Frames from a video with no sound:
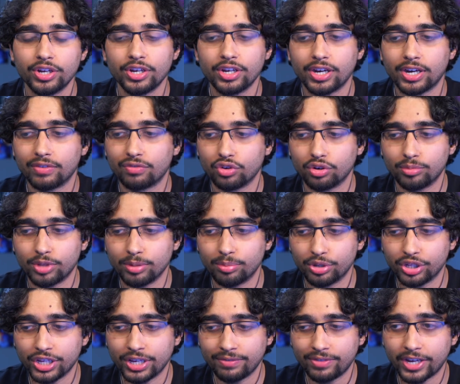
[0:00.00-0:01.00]
I firmly
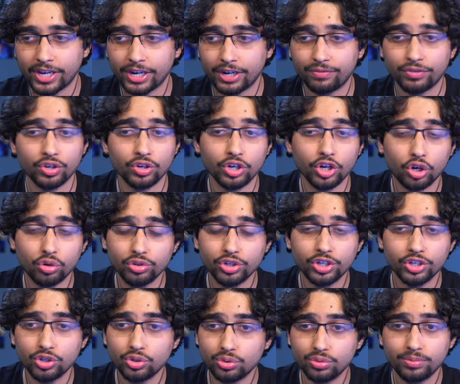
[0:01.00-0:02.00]
believe that if you don't
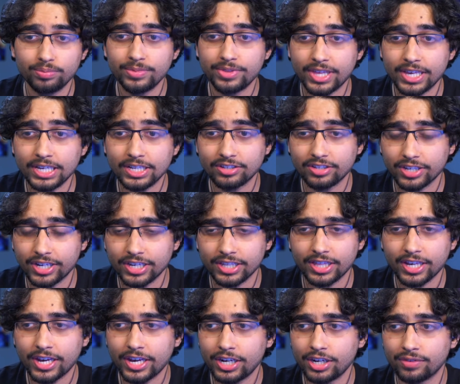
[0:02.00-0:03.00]
do things like
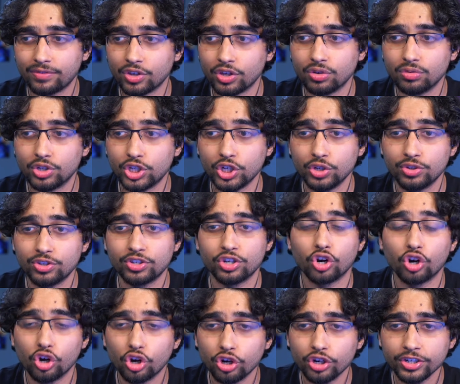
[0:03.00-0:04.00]
that, if you choose to
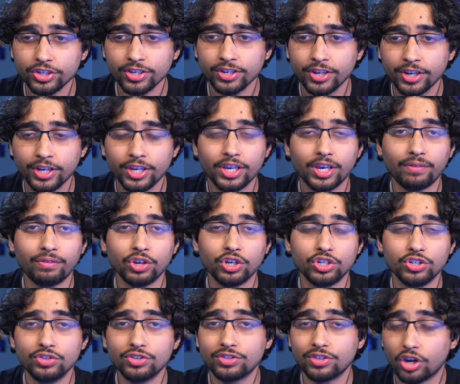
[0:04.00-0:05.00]
hurt, if you
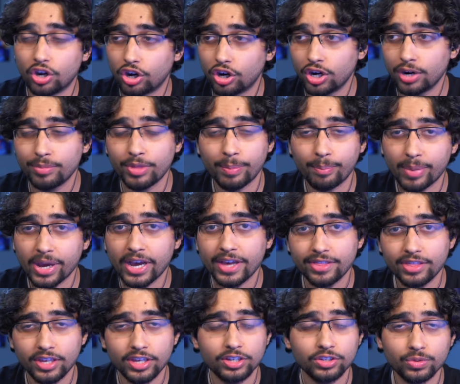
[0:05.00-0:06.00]
choose to harm, then bad
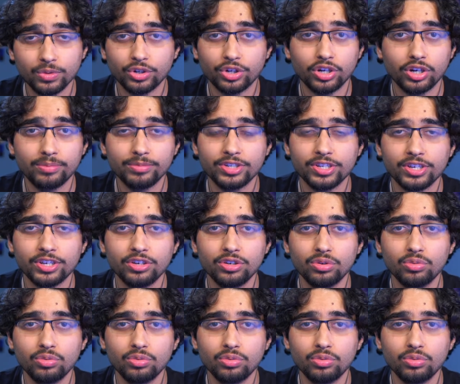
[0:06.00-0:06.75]
things will come to you.